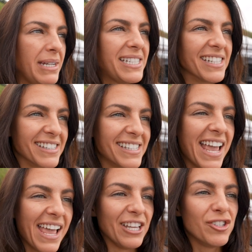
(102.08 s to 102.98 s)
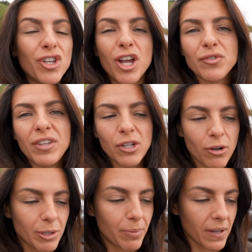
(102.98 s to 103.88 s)
meters in search for these
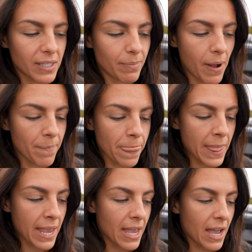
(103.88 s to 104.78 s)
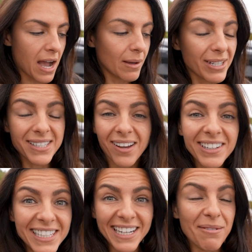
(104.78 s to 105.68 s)
octopus, but I'm excited.